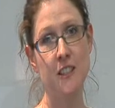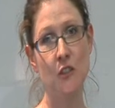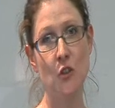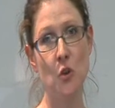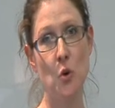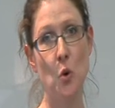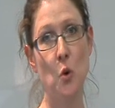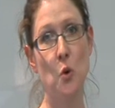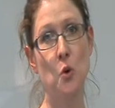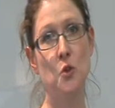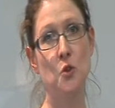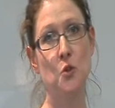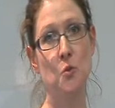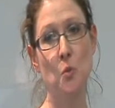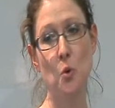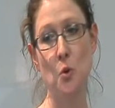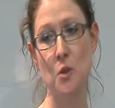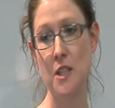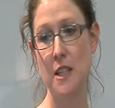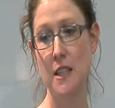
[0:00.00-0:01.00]
in the host
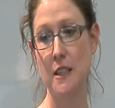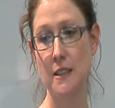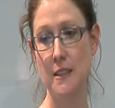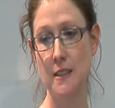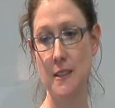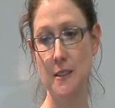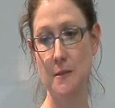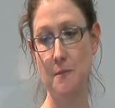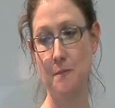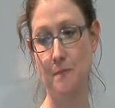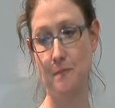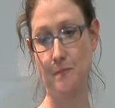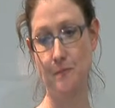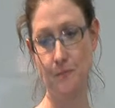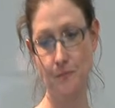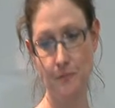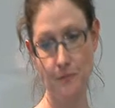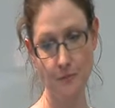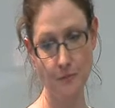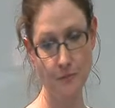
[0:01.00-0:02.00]
proteins.
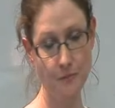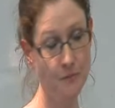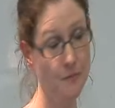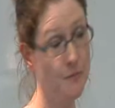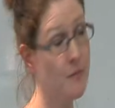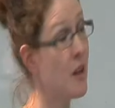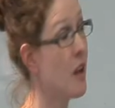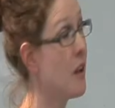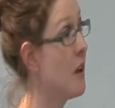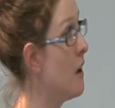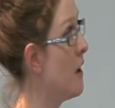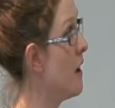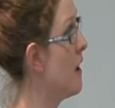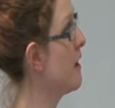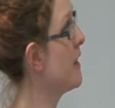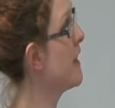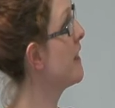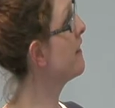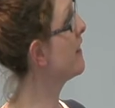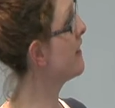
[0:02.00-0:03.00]

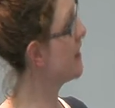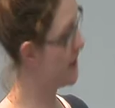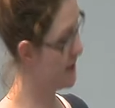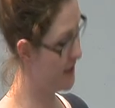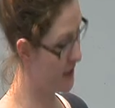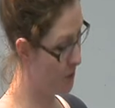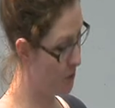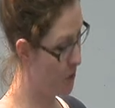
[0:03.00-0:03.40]
Again, like I said